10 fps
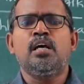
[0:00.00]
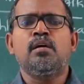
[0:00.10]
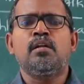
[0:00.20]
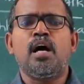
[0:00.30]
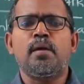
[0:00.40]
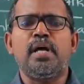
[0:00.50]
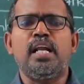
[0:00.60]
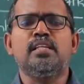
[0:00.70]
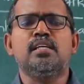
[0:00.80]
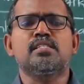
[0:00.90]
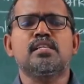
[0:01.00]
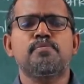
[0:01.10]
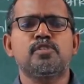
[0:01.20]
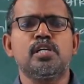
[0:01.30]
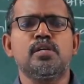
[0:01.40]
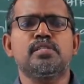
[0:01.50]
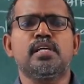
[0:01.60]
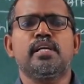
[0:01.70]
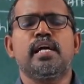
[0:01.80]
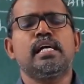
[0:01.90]
Normally the
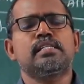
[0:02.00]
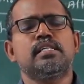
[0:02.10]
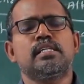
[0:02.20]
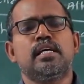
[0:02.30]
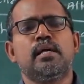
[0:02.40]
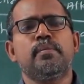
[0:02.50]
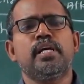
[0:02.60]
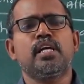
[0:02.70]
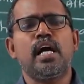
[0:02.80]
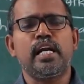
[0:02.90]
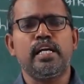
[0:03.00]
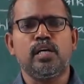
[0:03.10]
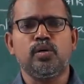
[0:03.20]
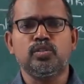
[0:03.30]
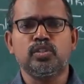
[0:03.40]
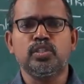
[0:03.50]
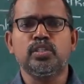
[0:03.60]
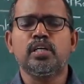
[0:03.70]
substitution reaction can be carried out